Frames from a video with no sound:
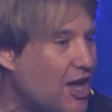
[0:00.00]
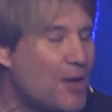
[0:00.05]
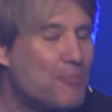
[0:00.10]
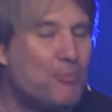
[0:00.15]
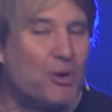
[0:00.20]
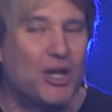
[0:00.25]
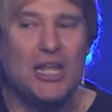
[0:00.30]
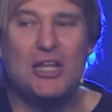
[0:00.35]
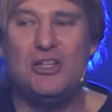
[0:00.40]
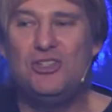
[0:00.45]

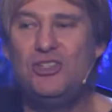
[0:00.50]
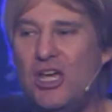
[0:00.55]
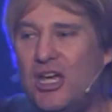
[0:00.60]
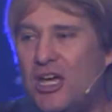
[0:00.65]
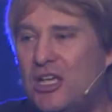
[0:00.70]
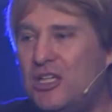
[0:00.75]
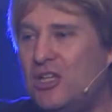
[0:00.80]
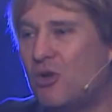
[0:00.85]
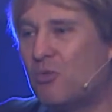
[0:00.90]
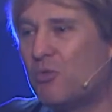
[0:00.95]
but he
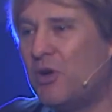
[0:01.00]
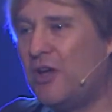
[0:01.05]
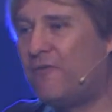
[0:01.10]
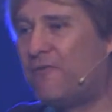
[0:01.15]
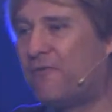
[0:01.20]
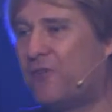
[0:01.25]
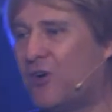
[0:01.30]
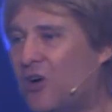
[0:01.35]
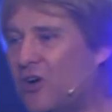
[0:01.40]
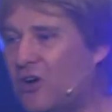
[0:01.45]
did
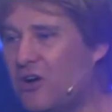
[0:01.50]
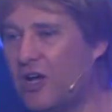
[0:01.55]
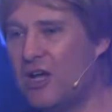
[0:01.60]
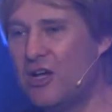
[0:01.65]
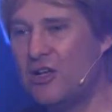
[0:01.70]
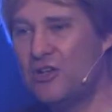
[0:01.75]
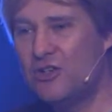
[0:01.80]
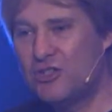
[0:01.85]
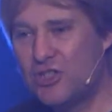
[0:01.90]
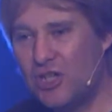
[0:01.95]
refer
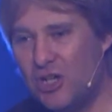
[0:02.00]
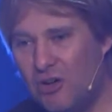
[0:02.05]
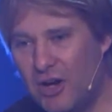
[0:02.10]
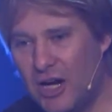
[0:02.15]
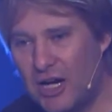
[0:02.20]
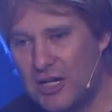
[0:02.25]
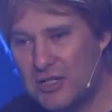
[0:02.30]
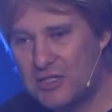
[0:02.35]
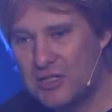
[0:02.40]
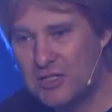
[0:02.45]
to
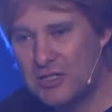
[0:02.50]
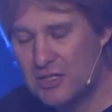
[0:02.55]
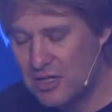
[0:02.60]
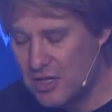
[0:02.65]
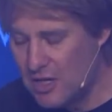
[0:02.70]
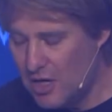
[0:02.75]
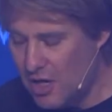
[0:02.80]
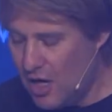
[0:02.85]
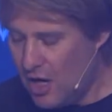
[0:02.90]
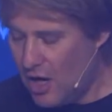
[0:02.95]
it.
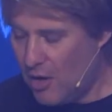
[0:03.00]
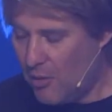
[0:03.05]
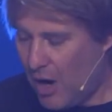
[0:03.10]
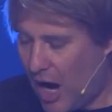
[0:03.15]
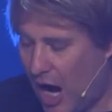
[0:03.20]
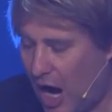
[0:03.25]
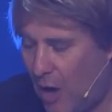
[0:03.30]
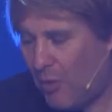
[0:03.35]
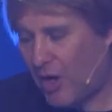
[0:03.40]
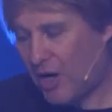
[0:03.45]

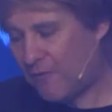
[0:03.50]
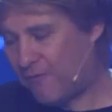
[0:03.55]
I want to